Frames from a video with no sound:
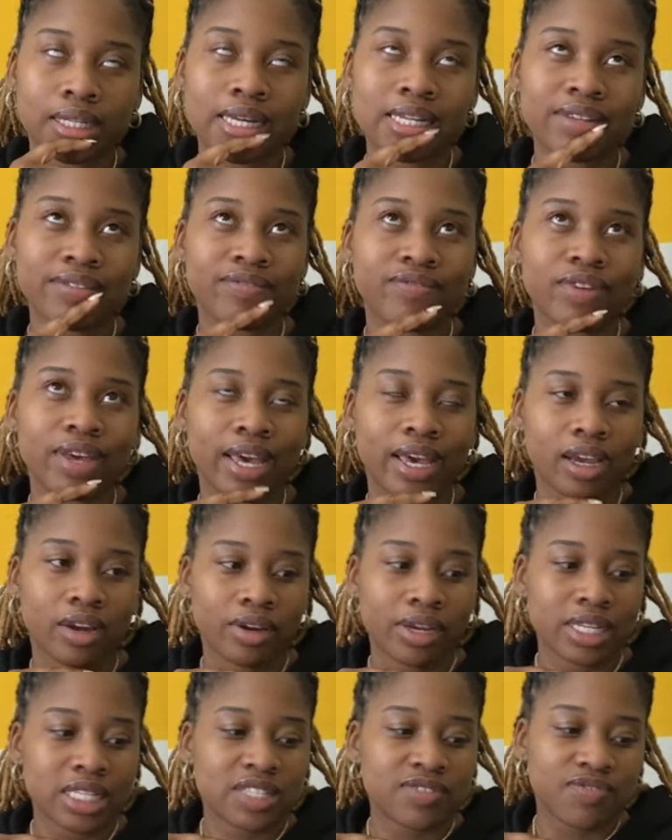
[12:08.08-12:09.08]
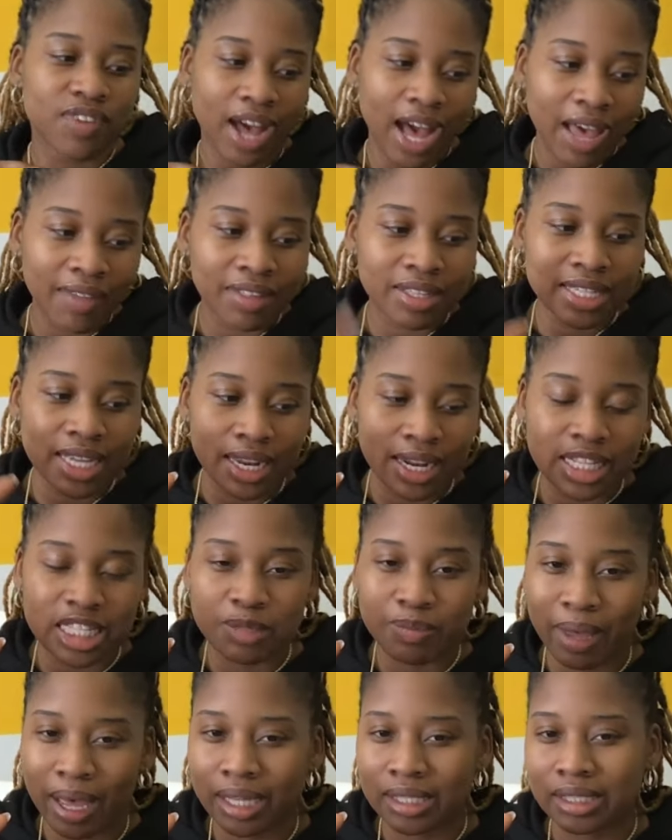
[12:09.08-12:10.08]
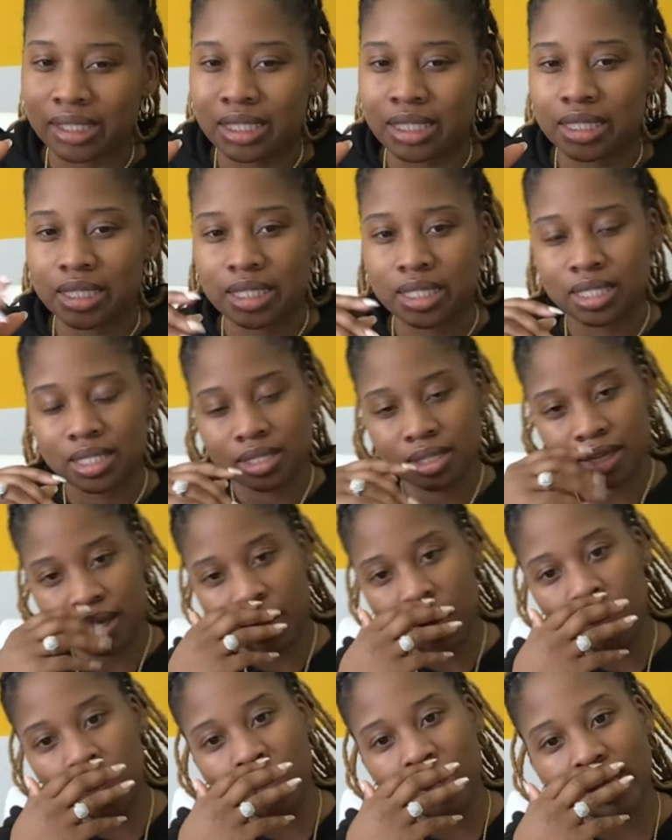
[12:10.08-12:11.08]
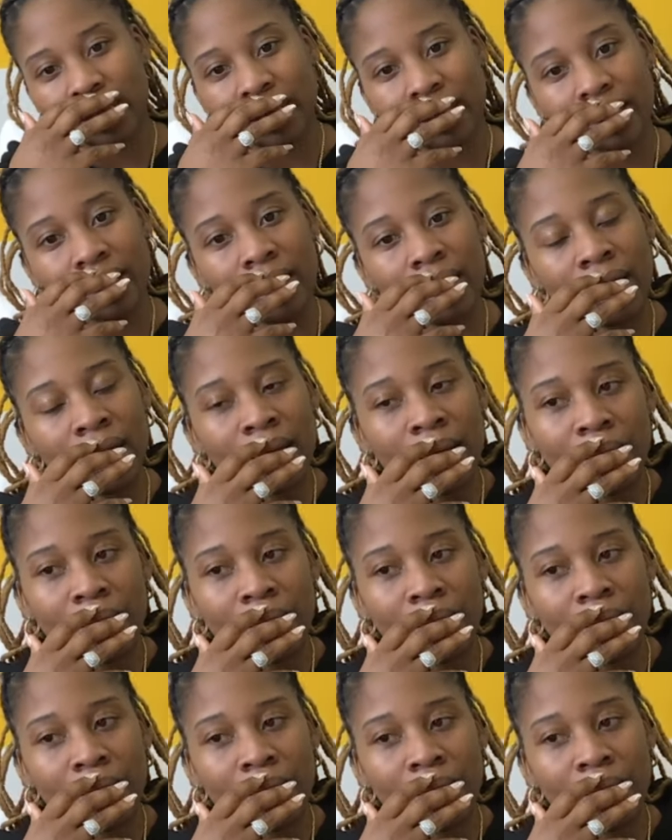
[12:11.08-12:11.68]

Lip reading: it varies, 5 to 10 inspections a week.